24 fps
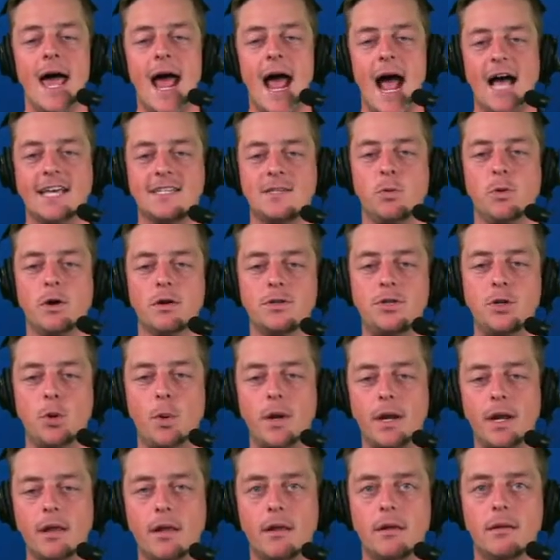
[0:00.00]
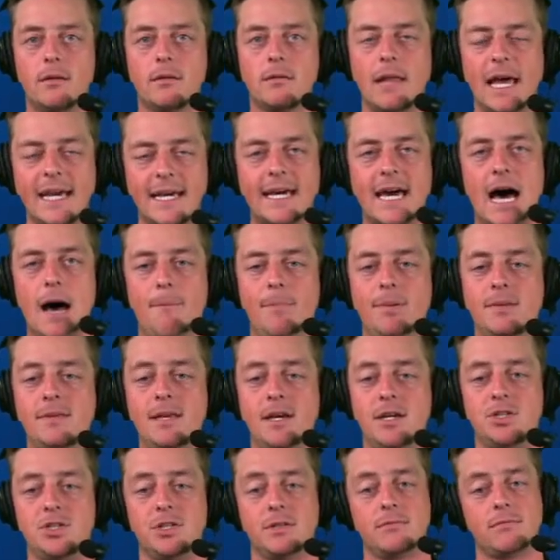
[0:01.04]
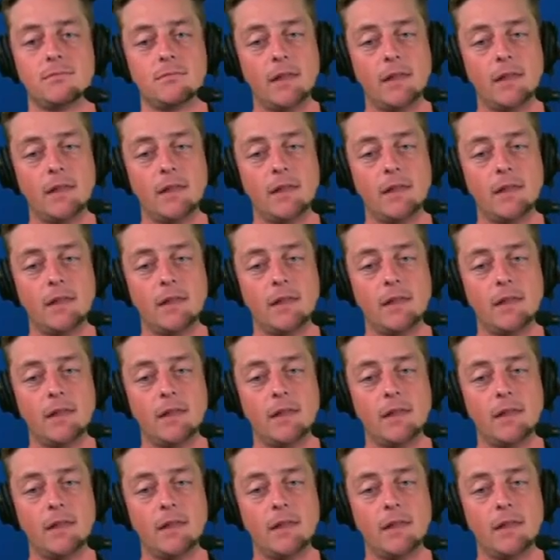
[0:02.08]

as we were doing a like competition.